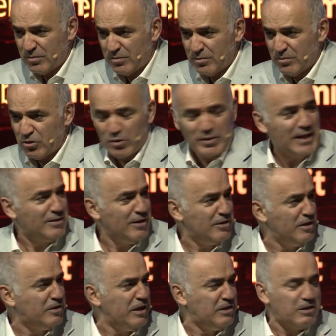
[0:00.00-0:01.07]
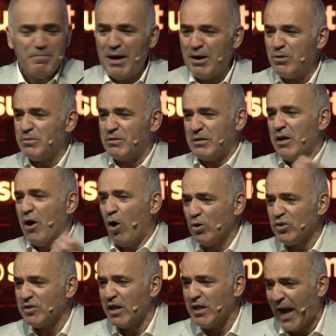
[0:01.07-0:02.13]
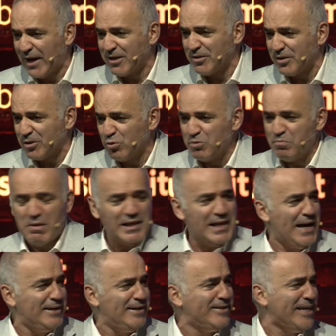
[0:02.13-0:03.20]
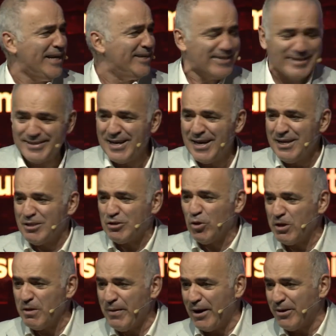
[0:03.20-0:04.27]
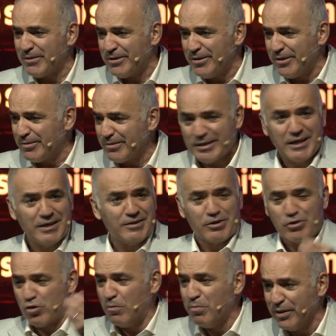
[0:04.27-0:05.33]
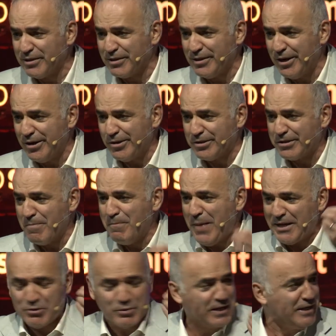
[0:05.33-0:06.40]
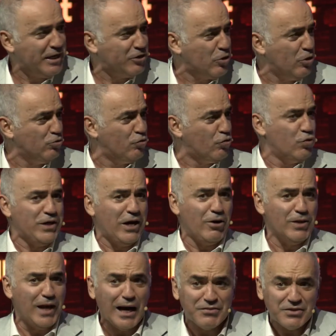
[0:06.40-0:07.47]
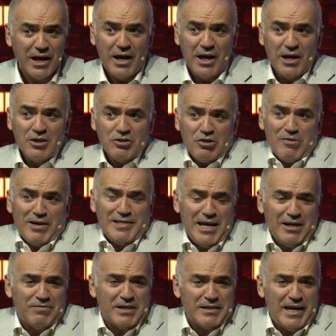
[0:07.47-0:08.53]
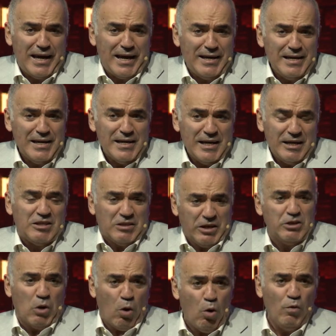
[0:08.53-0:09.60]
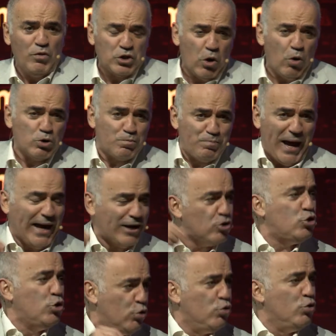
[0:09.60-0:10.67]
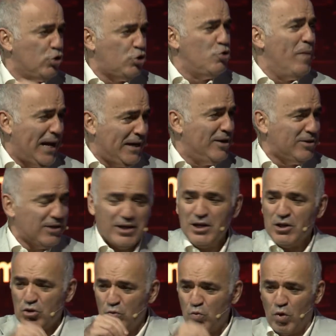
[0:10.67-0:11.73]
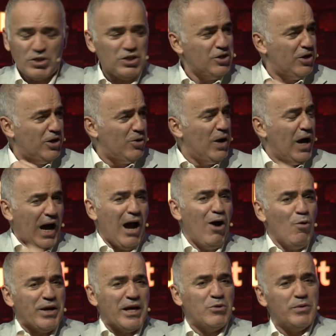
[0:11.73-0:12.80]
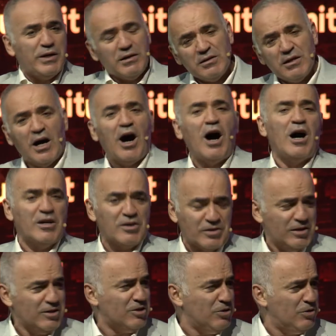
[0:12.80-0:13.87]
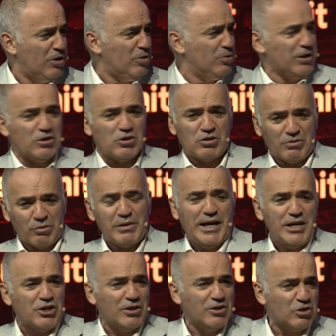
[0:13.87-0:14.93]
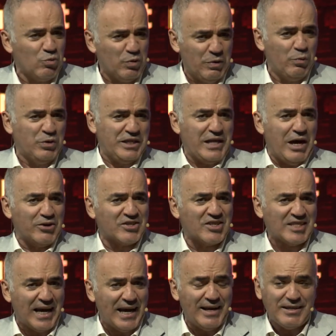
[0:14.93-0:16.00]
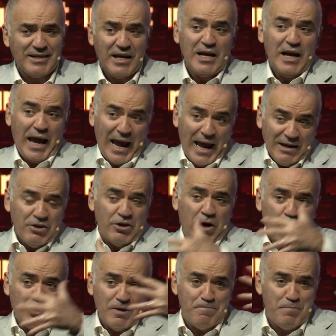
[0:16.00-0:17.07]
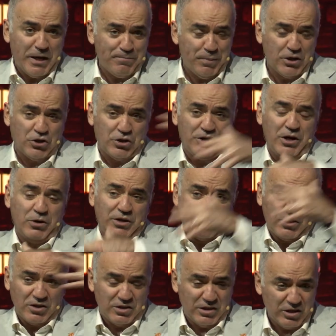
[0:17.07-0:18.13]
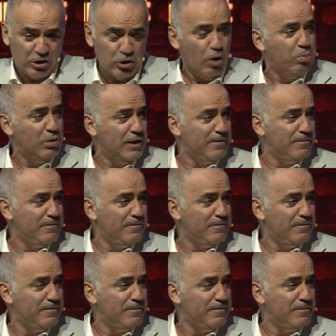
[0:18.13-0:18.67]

So that's it. It's about hostile actors with malign intentions. It's not about, killer robot, or the Matrix that's going to ruin our lives. So at the end of the day, it always goes back to humanity, to what, how can we harness, these relations within our society and, in the big picture, this is globally.